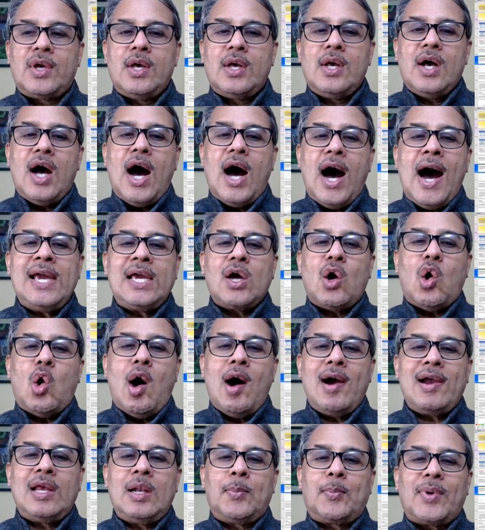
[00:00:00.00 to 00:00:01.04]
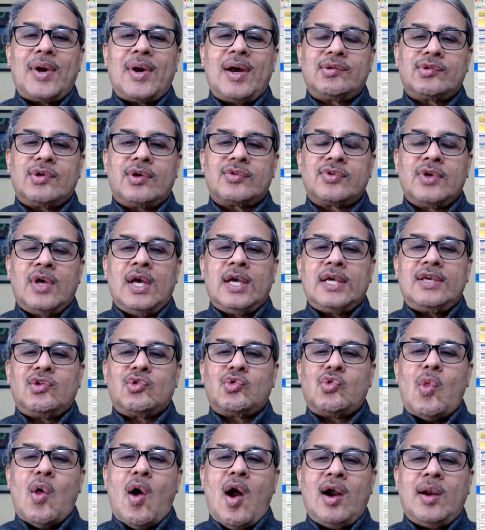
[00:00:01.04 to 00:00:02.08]
High oil prices is
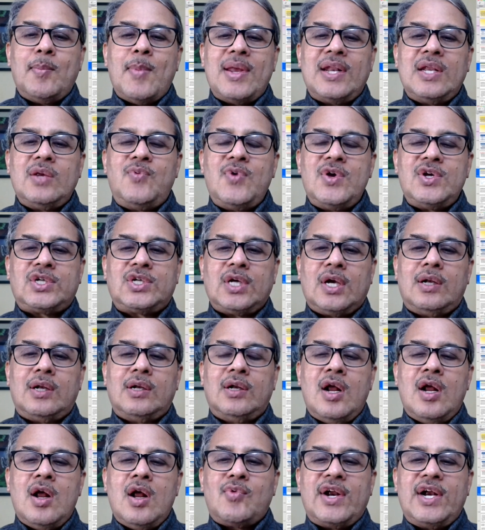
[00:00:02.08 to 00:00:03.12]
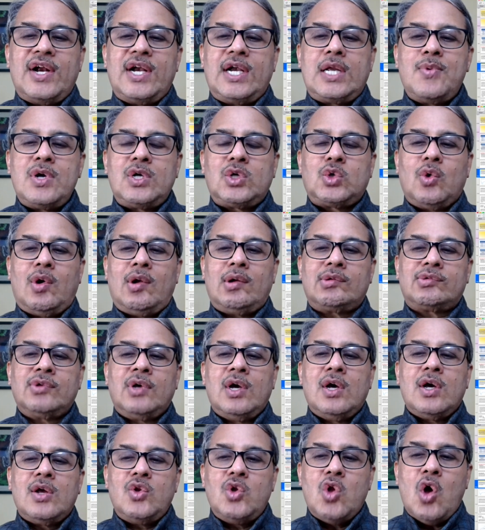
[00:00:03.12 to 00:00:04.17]
not beneficial for individuals
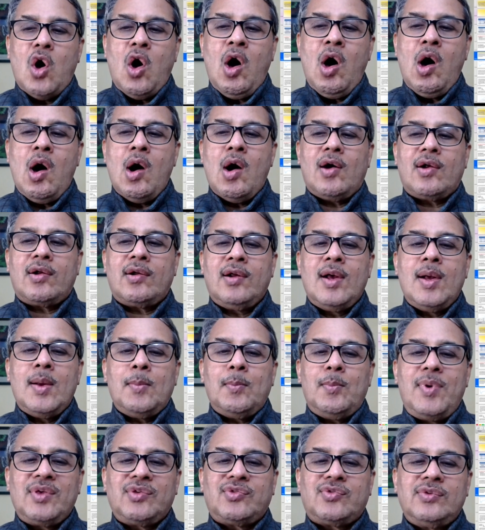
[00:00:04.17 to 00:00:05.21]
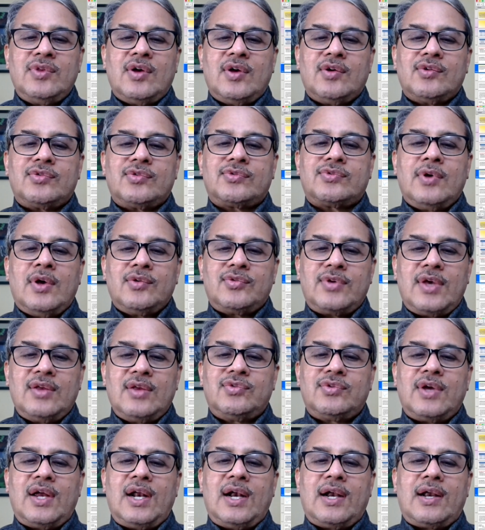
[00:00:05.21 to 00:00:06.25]
nor business
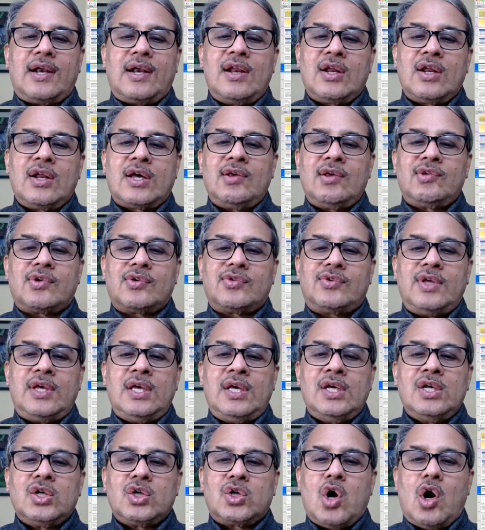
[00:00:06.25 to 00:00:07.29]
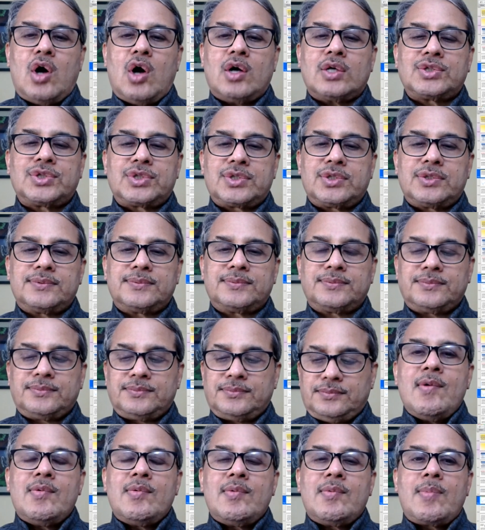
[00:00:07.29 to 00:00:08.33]
since it increases the cost.
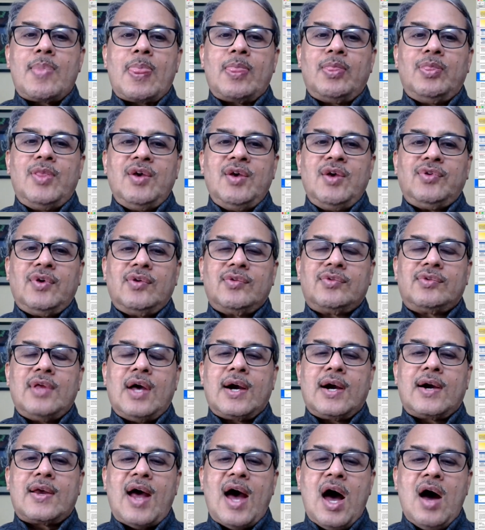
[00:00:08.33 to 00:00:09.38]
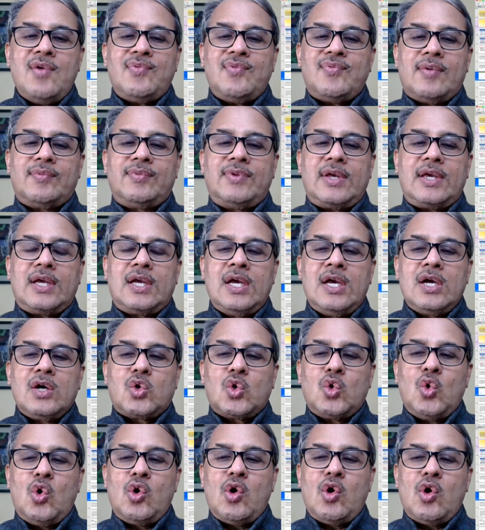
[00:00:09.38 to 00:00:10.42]
This is the graph of the
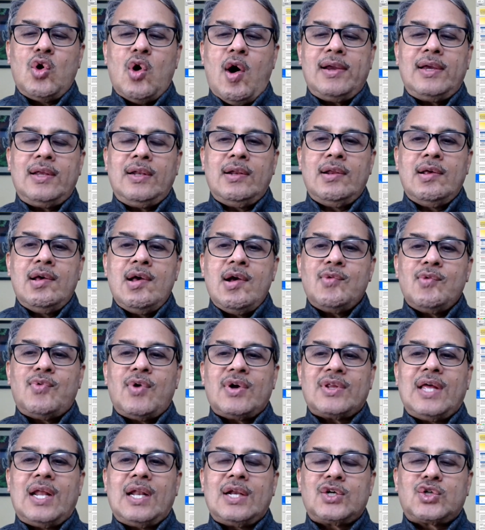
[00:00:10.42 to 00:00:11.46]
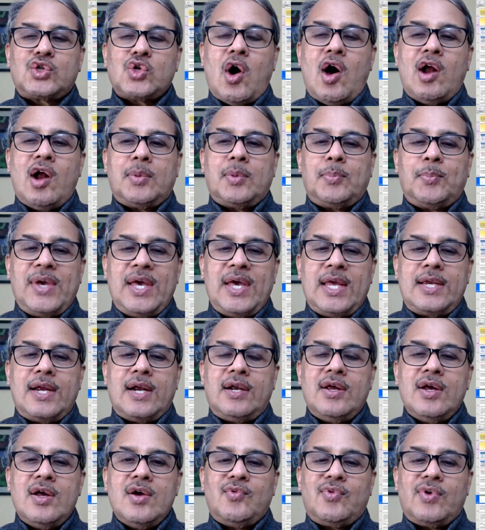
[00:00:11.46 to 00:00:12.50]
crude oil for the short
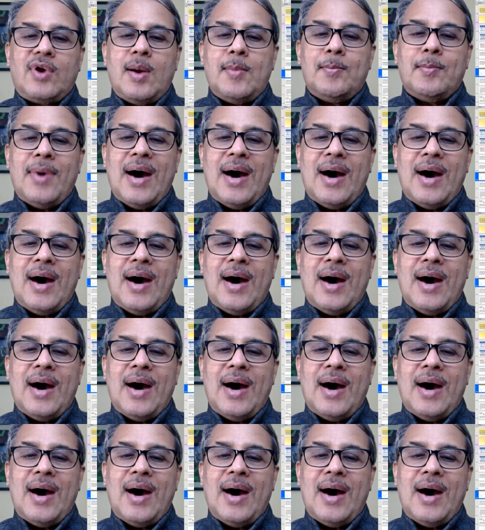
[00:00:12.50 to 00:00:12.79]
period from